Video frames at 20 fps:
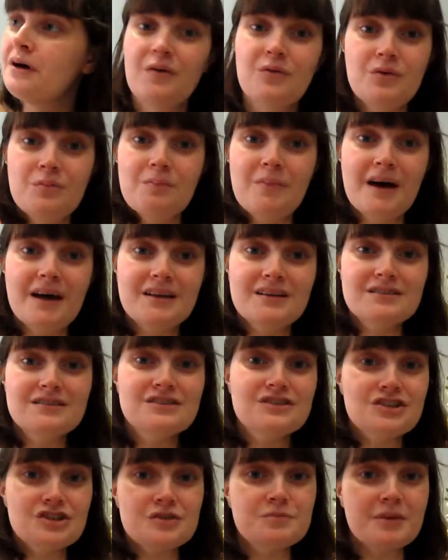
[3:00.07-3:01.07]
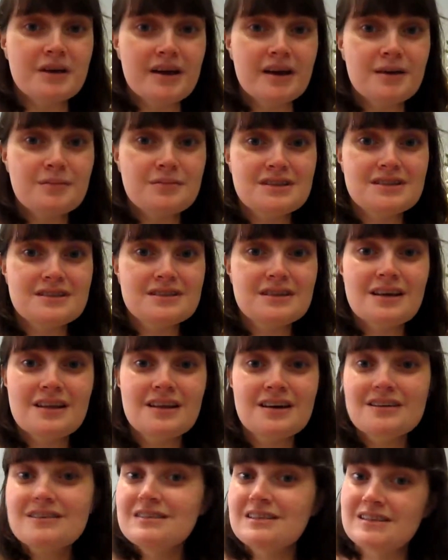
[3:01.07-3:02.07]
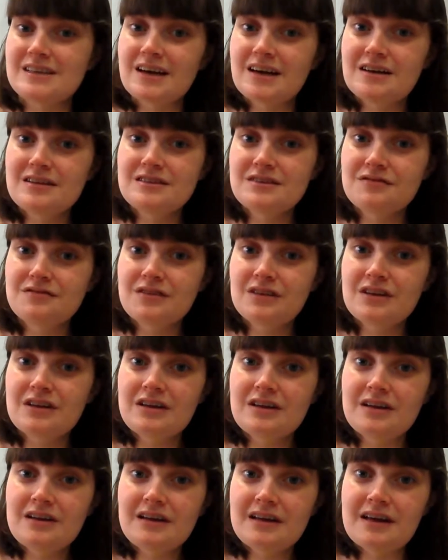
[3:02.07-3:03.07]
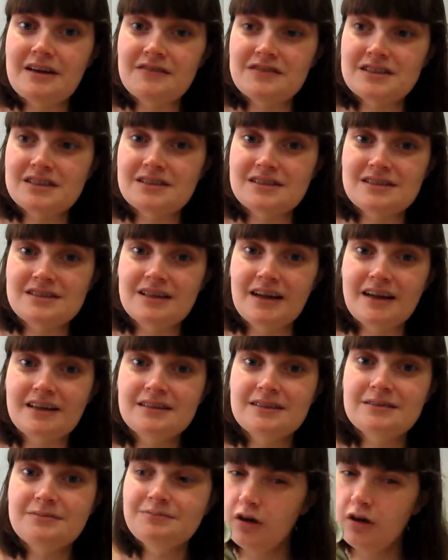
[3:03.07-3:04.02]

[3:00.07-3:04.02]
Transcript: I wouldn't mind just being to see the undersides of the leaves instead.